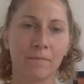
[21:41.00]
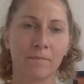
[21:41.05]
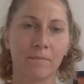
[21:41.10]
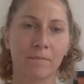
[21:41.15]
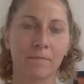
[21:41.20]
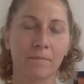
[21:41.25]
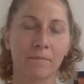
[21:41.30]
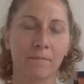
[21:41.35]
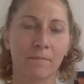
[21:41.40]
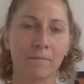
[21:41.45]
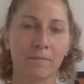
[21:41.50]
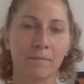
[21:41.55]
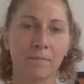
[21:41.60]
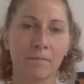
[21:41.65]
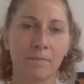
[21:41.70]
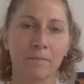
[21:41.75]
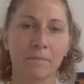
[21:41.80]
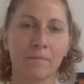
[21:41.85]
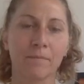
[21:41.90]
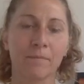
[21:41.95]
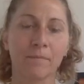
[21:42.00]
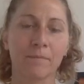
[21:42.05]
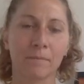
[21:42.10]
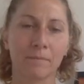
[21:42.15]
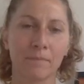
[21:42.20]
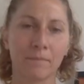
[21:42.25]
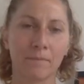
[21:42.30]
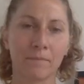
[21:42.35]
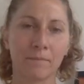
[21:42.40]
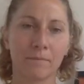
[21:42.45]

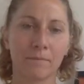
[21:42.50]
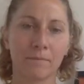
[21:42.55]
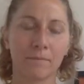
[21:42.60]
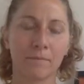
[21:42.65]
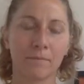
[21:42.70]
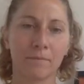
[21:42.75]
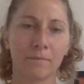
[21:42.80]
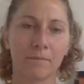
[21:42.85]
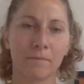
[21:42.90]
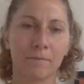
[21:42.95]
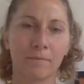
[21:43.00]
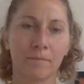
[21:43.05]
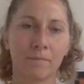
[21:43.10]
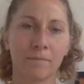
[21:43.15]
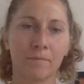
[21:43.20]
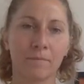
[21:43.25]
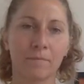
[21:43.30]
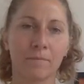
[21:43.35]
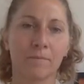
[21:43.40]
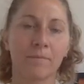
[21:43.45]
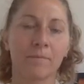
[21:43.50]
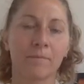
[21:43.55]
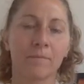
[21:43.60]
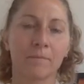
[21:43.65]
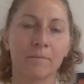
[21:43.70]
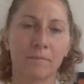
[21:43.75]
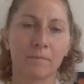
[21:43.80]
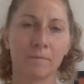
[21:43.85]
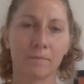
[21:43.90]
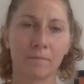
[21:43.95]

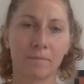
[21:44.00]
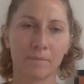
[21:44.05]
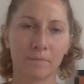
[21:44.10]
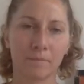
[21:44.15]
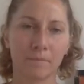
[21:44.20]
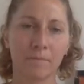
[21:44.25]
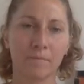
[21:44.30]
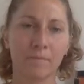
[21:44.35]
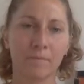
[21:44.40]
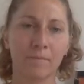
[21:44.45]
This person isn't speaking.